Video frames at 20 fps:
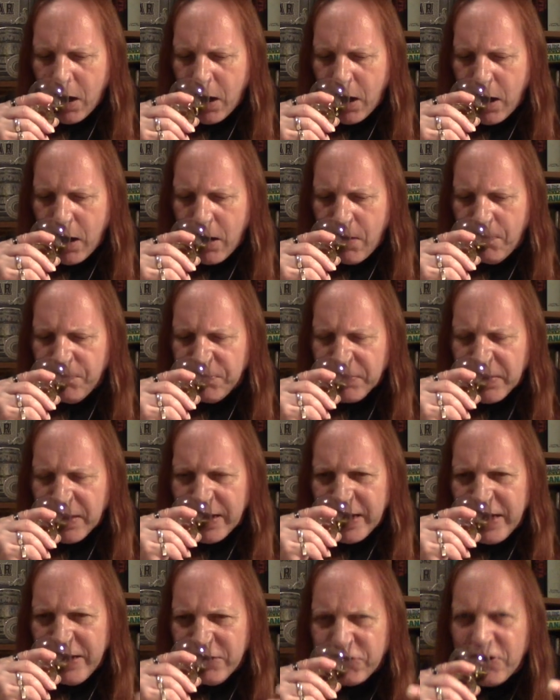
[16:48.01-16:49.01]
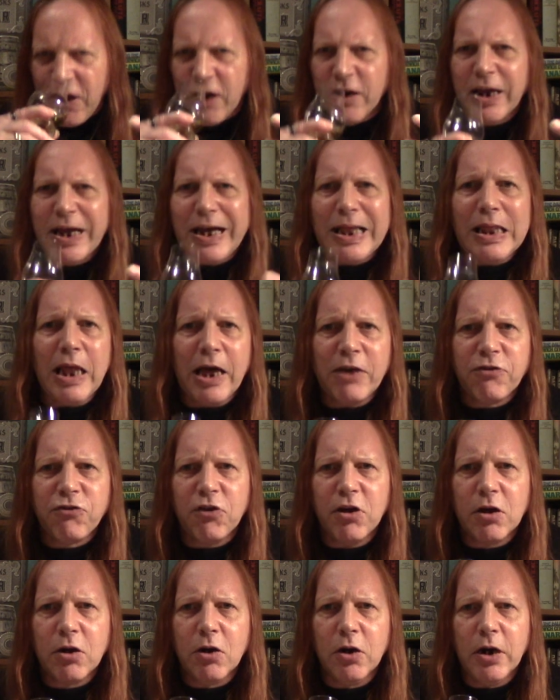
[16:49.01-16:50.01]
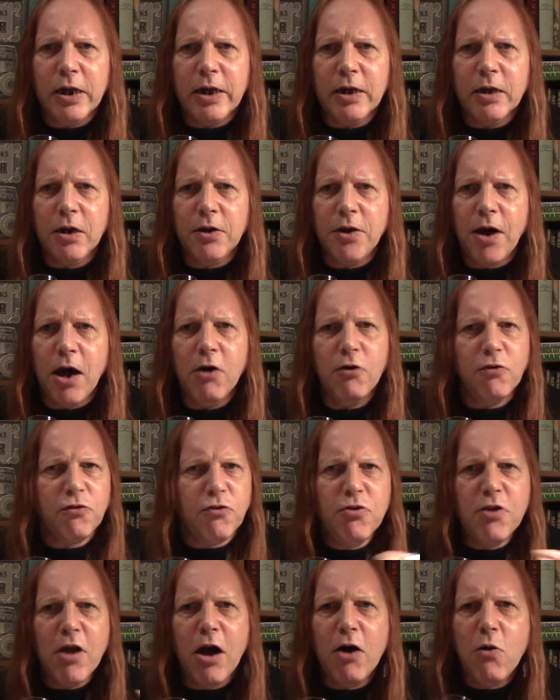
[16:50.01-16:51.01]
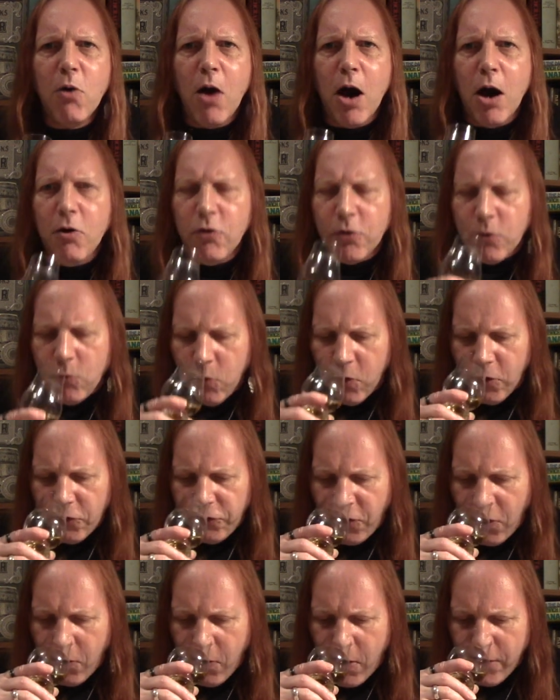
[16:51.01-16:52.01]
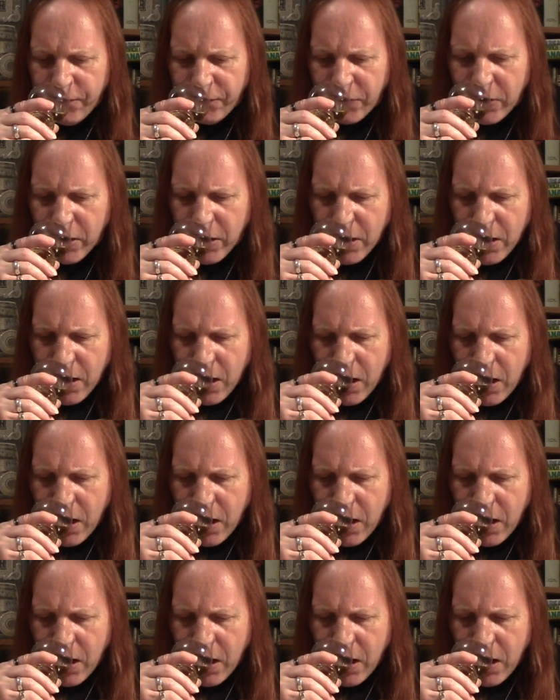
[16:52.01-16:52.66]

Um, it's kind of classic Caol Ila nose, no oak whatsoever.